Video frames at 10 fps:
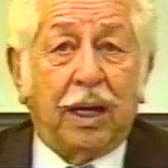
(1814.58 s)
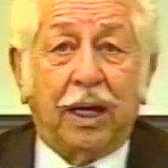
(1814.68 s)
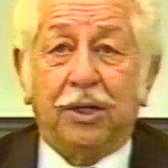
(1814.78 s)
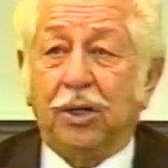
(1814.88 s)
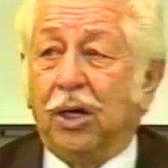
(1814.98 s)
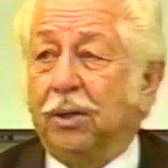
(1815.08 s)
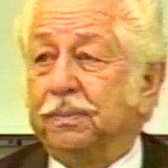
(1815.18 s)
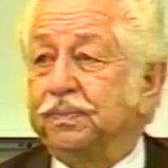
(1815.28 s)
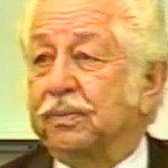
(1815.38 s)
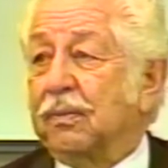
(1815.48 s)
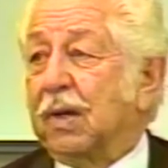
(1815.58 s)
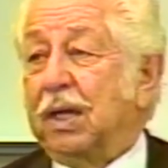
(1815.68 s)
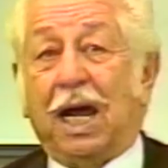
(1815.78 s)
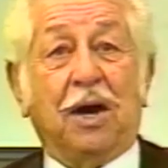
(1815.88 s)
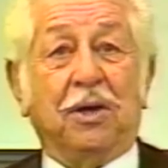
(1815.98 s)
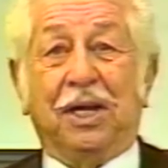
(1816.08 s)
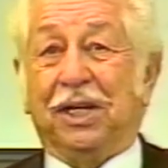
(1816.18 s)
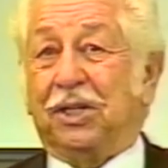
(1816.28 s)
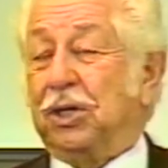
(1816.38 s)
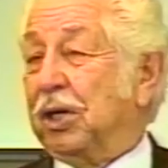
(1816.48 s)
And you know, now
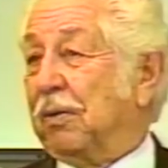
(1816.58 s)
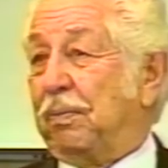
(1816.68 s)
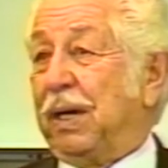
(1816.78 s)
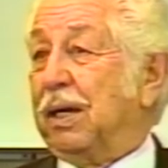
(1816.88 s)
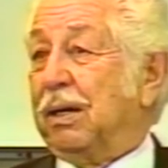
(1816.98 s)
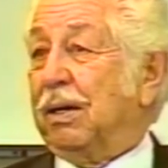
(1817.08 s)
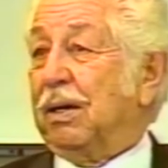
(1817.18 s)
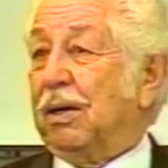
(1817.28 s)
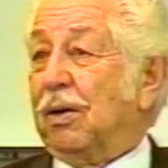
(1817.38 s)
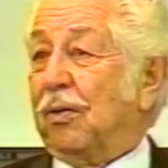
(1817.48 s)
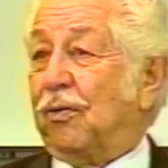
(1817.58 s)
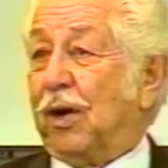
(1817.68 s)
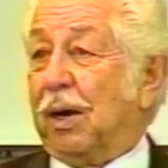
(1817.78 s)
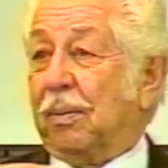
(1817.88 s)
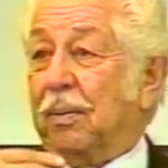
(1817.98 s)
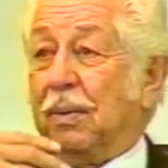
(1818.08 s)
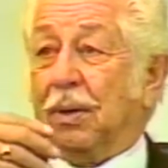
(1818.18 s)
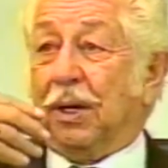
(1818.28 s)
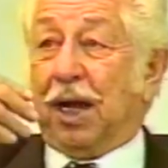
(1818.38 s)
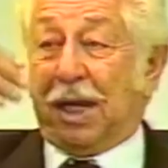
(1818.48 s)
it could have been from
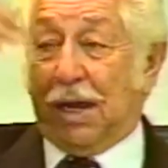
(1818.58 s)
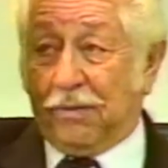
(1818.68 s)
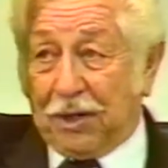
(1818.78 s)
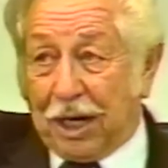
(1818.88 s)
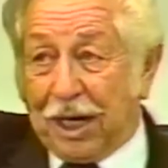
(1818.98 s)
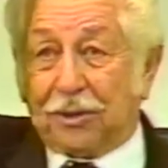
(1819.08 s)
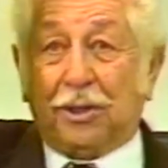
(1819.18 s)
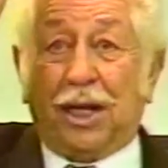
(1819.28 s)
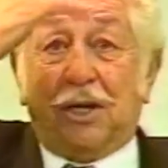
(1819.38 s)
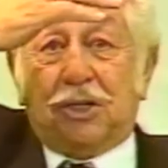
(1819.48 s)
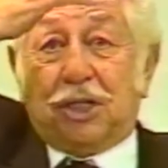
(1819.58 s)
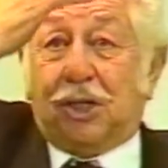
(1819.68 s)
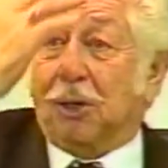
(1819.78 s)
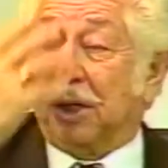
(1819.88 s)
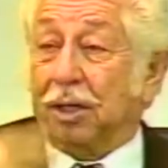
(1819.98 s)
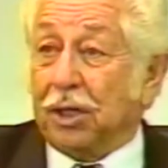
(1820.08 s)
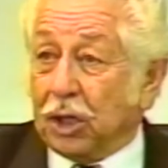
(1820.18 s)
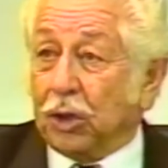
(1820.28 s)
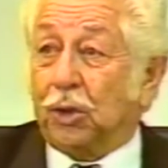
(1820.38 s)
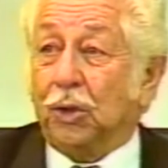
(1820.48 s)
not having electrical energy going
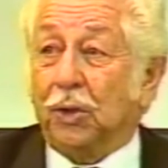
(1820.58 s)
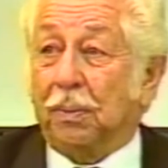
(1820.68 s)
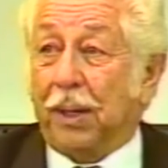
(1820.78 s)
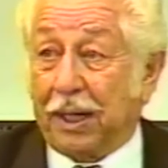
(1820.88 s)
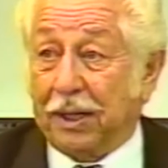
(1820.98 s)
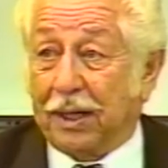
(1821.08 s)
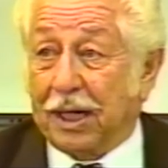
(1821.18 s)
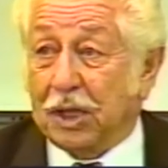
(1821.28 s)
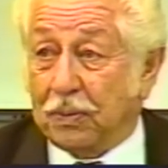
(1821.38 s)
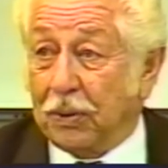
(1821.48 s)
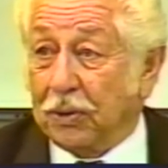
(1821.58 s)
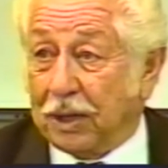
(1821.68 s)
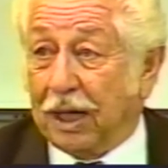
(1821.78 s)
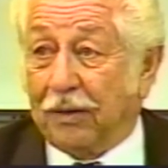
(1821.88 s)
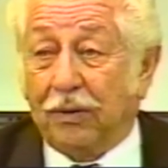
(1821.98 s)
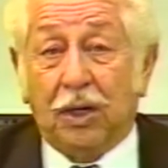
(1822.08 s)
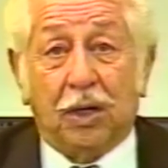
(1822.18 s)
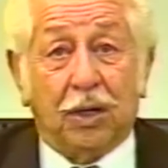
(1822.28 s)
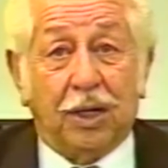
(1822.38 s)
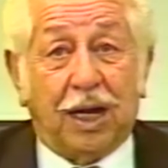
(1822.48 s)
through the body that I spoke of,
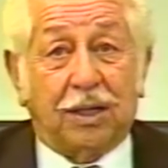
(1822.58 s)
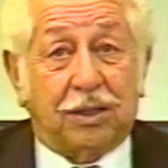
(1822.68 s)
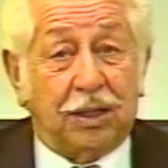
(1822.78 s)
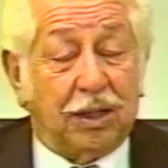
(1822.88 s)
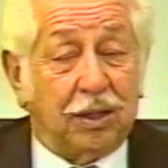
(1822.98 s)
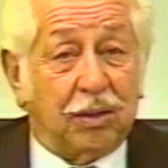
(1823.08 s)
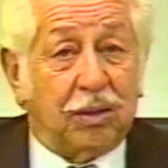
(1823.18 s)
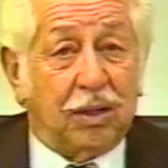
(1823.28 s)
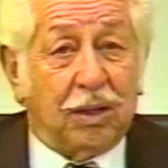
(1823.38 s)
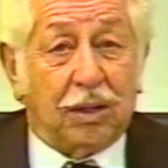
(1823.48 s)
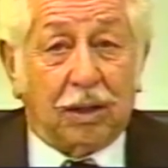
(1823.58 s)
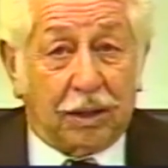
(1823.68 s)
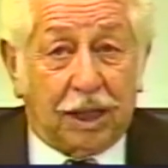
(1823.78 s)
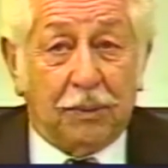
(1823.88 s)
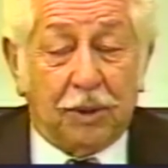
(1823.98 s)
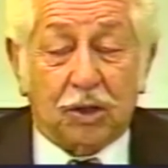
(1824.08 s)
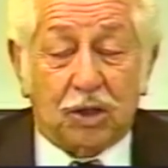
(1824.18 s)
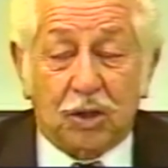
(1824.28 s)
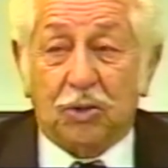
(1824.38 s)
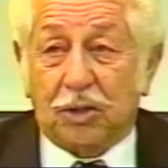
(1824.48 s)
not uh, keeping your
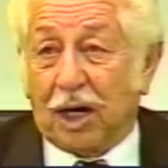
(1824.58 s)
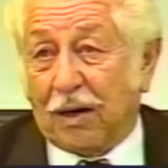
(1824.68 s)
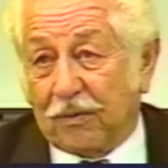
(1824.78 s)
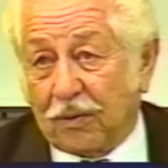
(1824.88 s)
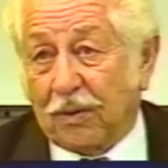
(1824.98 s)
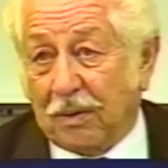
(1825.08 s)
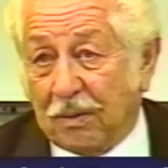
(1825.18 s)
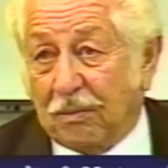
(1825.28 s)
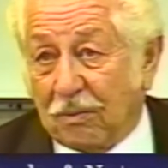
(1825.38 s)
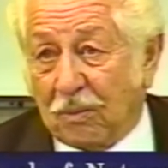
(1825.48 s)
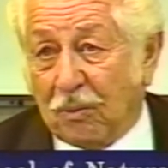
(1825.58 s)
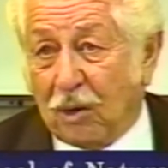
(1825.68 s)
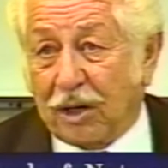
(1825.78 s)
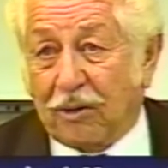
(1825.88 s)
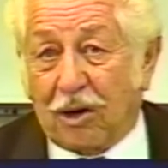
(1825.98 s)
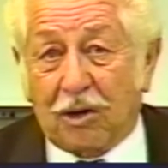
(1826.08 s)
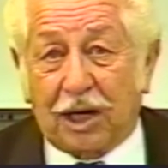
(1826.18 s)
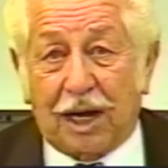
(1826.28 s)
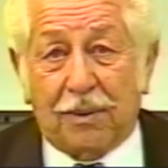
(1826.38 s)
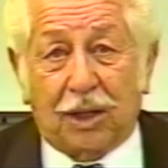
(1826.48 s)
shoes off or wearing the wrong
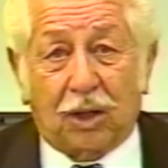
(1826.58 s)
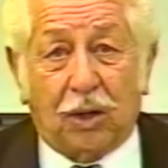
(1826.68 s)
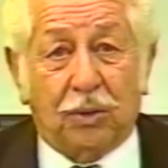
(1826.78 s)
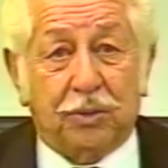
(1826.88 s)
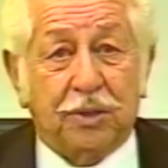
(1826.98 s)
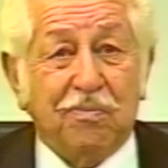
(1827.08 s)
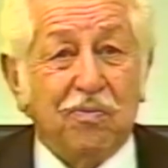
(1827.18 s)
kind of clothes.